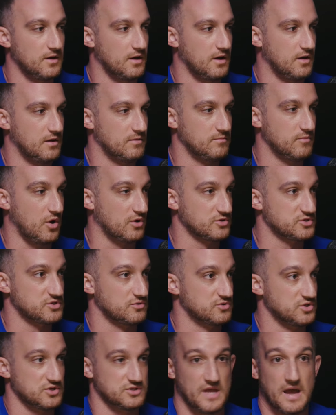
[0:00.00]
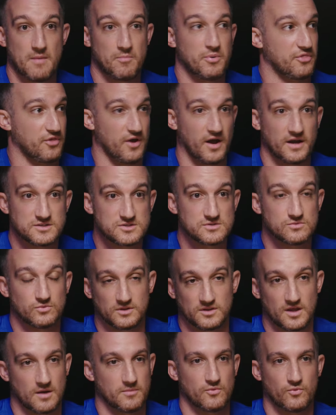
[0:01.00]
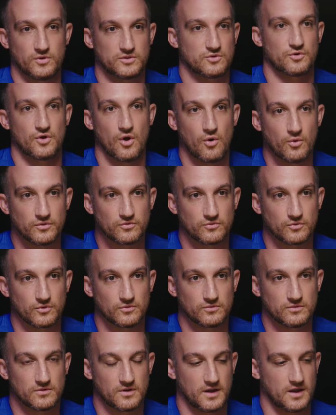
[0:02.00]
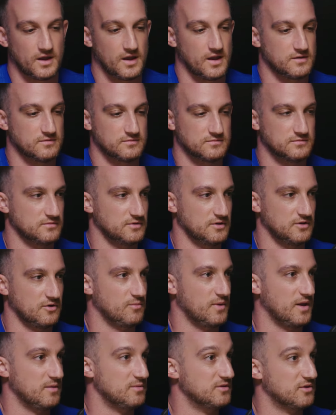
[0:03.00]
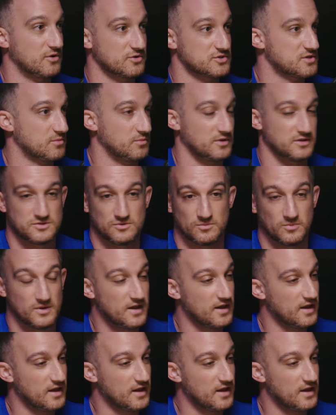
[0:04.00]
Um, also, just empathize with them and what they're going through. And, you know, maybe there's somebody too